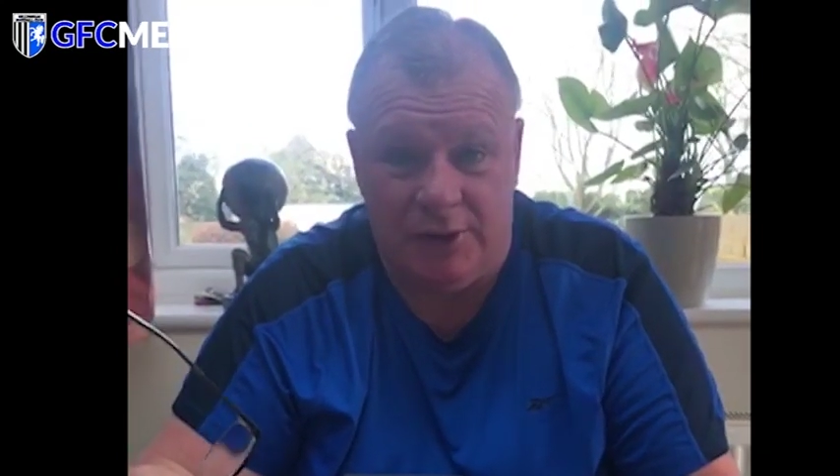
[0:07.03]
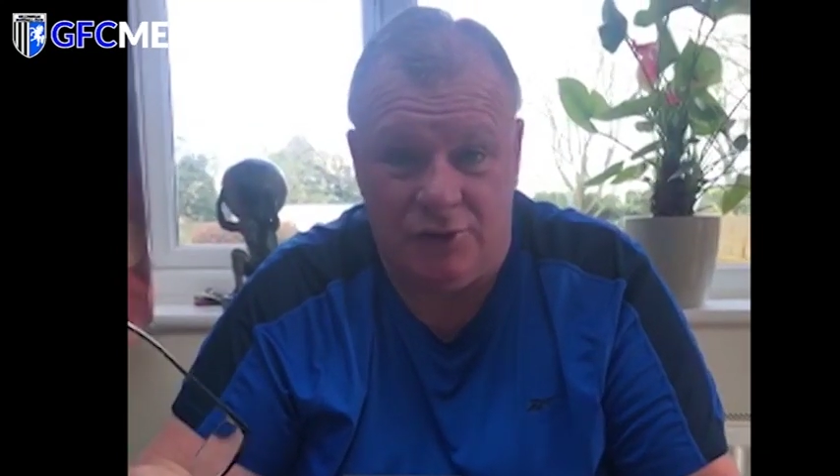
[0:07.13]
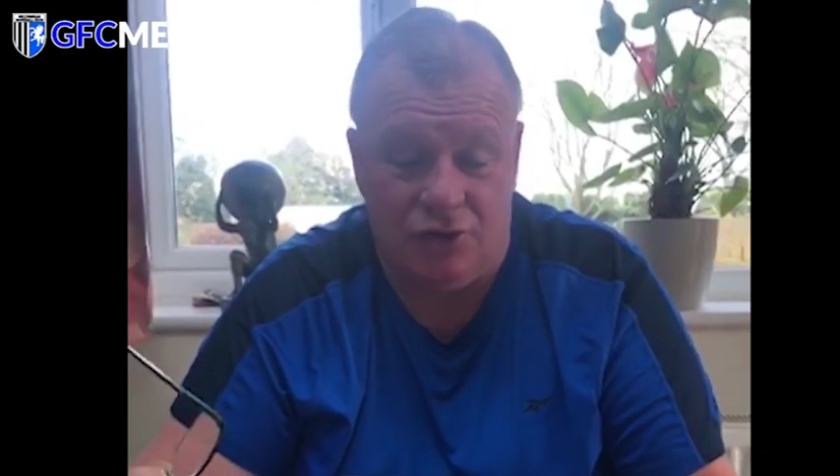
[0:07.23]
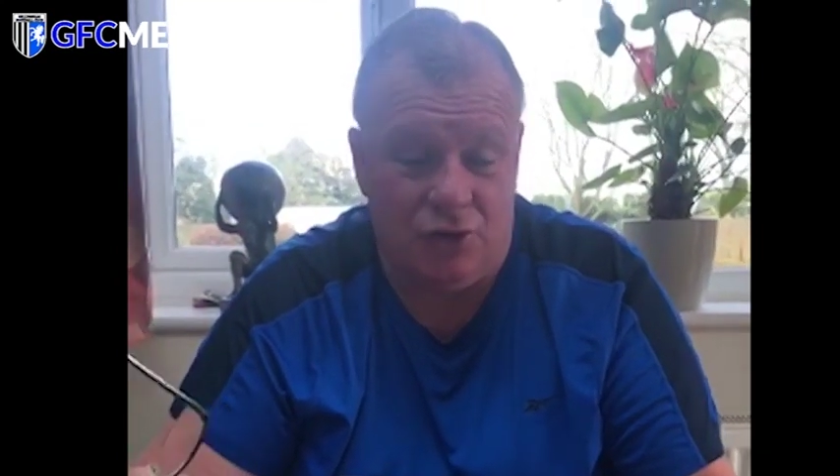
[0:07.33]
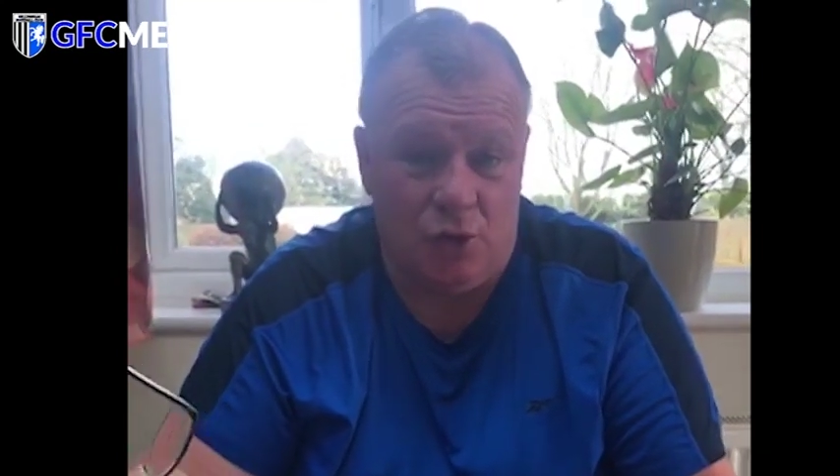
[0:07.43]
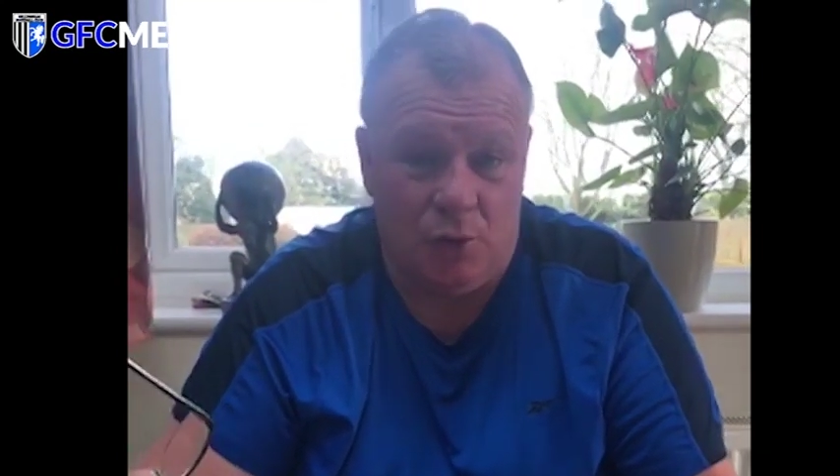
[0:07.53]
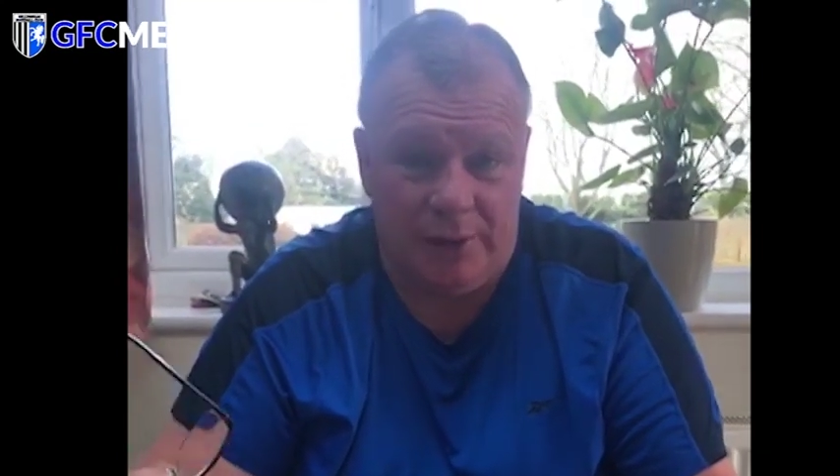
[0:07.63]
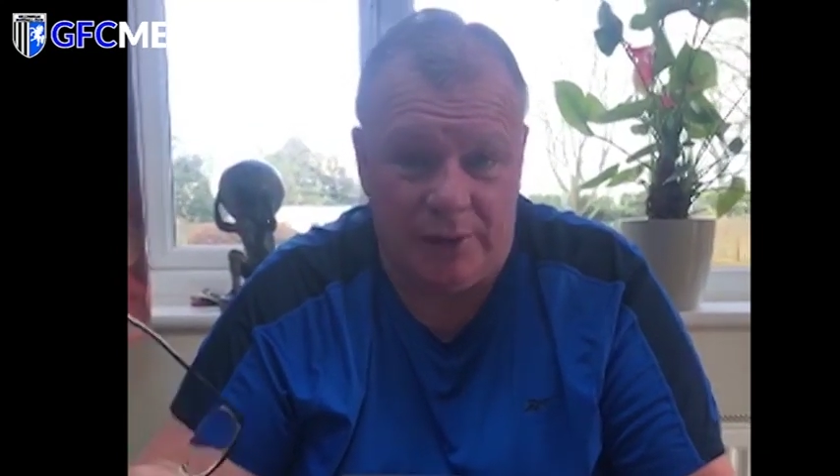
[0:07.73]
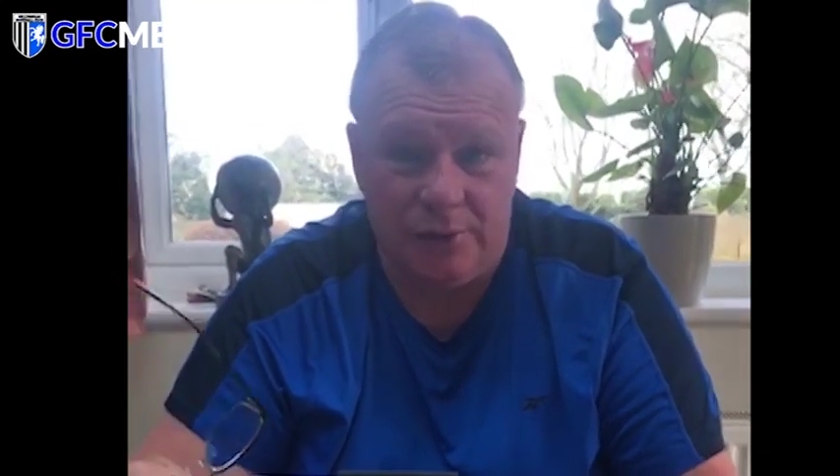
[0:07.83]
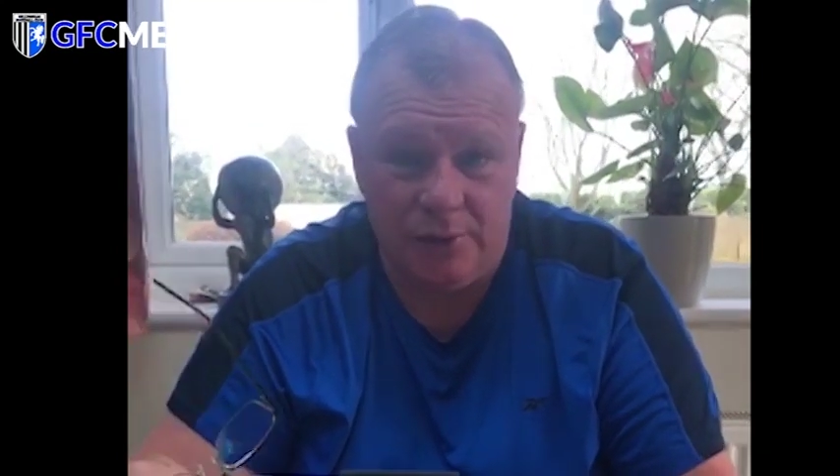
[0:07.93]
as you know,
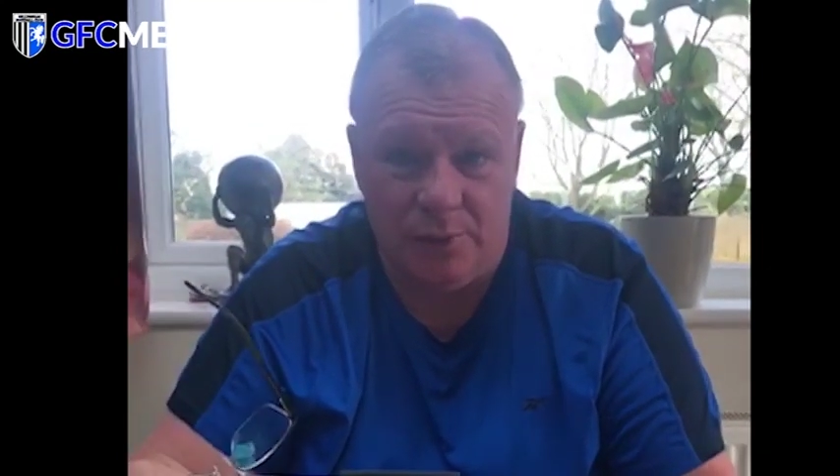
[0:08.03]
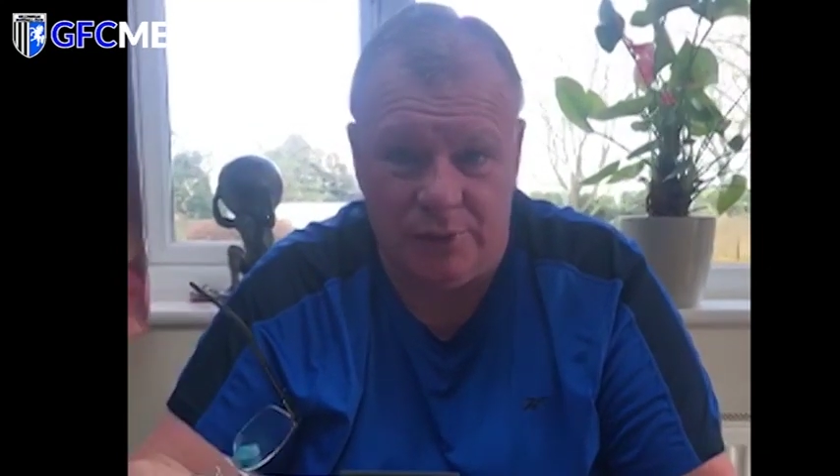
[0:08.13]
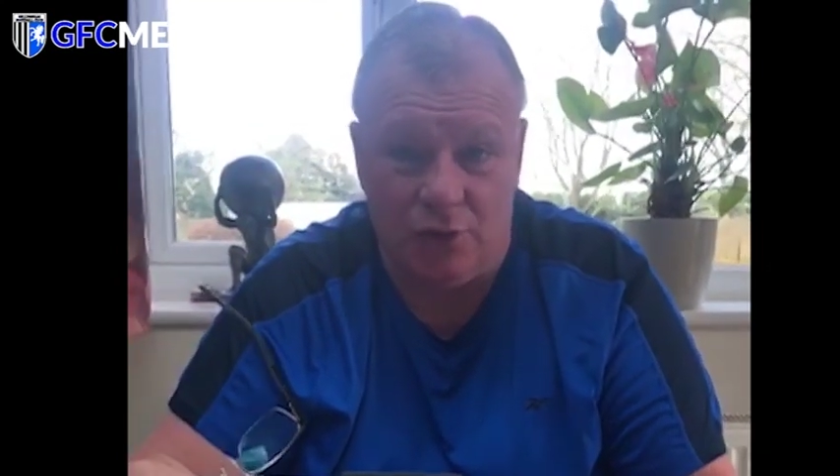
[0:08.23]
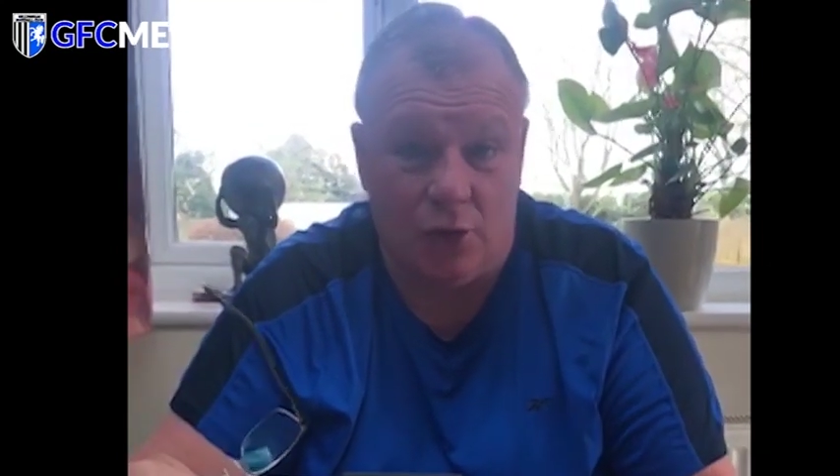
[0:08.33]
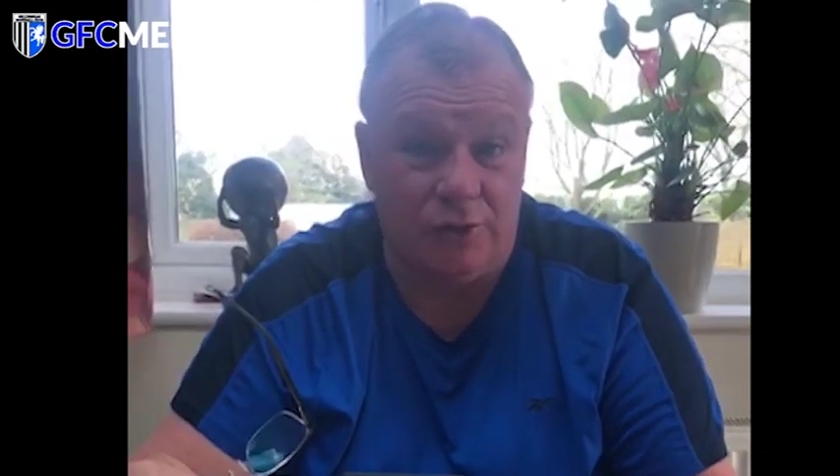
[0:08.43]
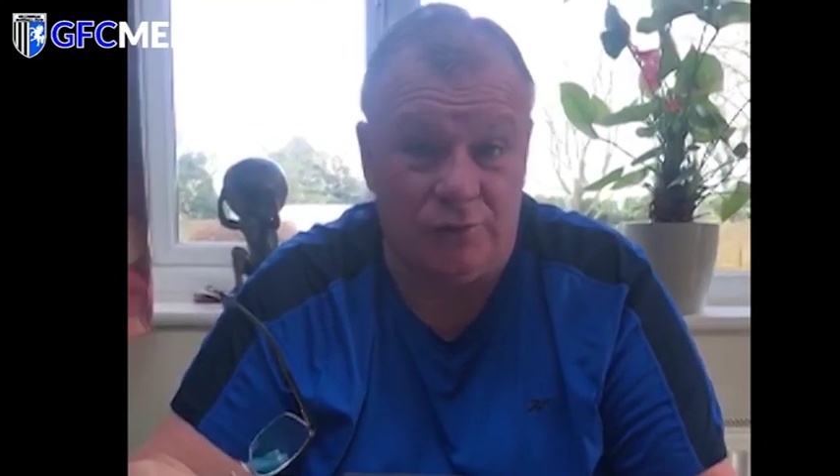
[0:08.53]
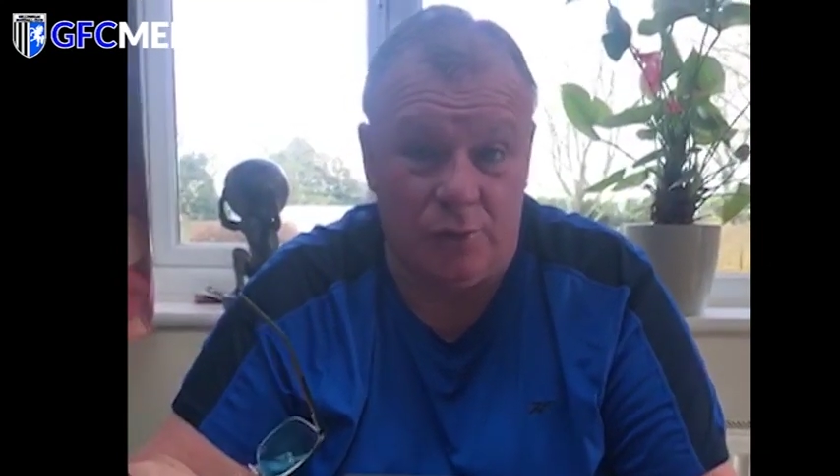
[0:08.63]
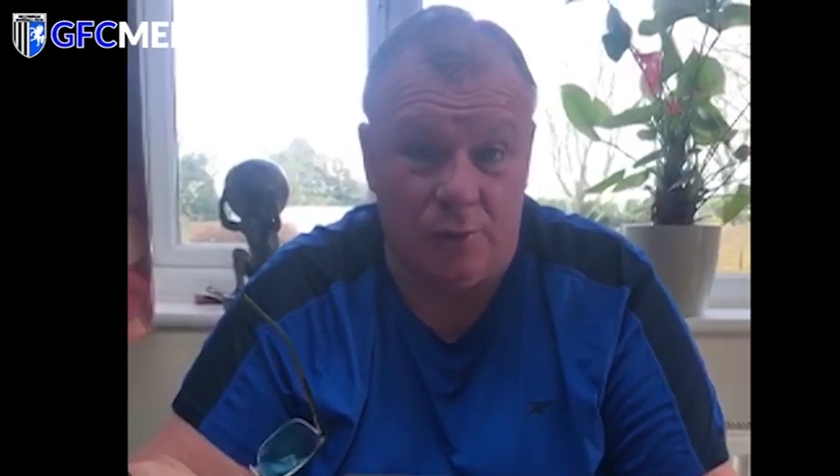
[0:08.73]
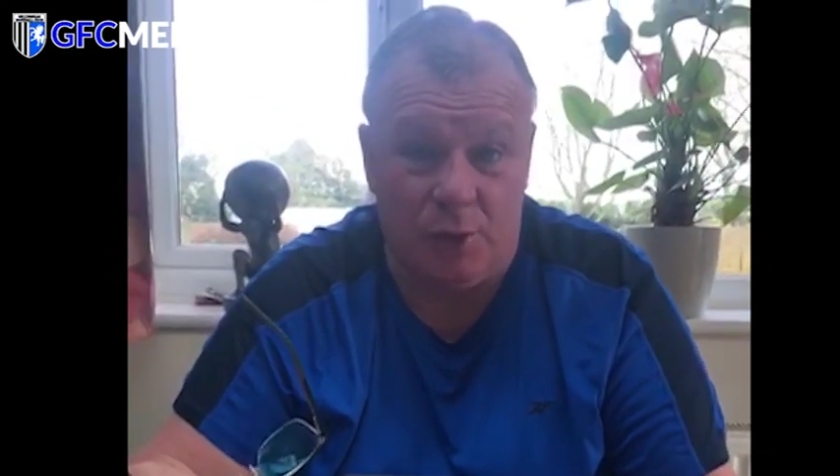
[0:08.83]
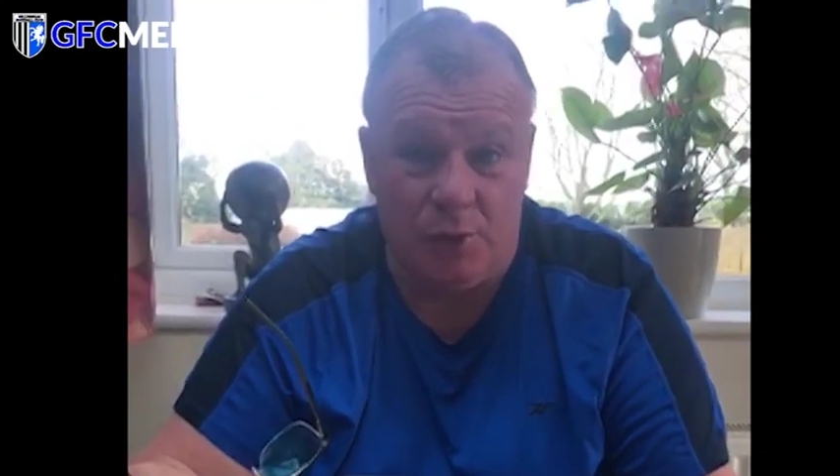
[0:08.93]
we're talking
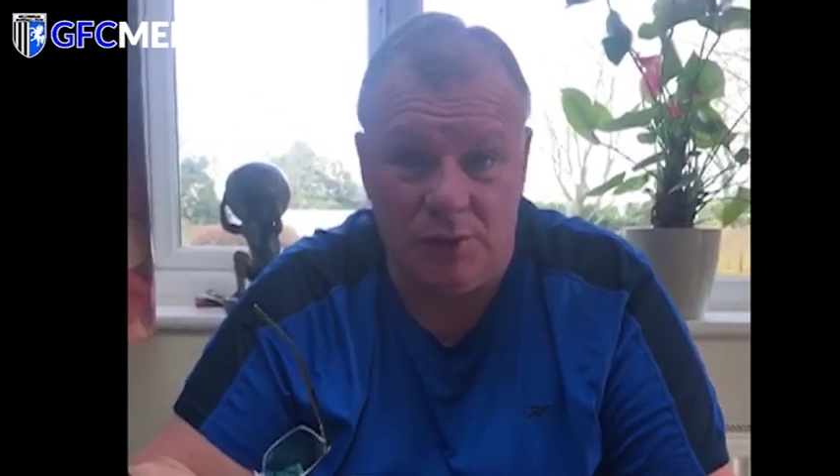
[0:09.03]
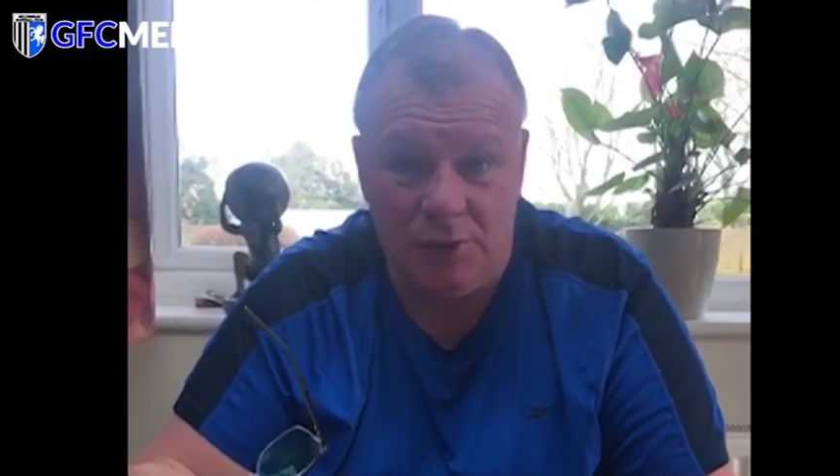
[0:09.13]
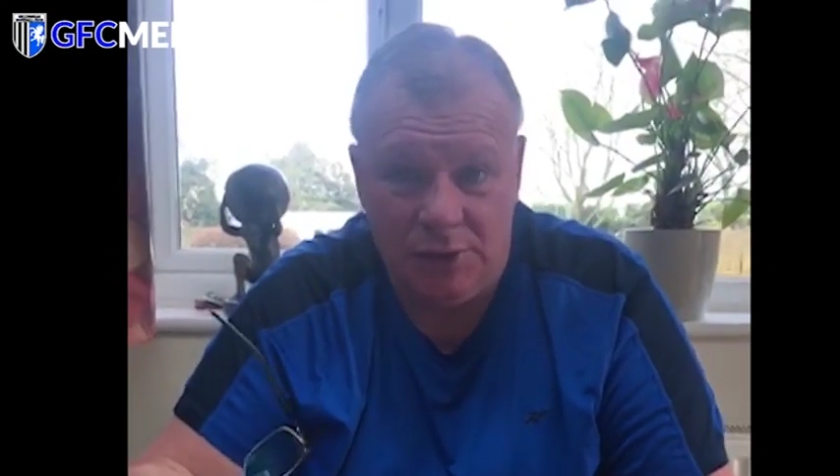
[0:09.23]
football,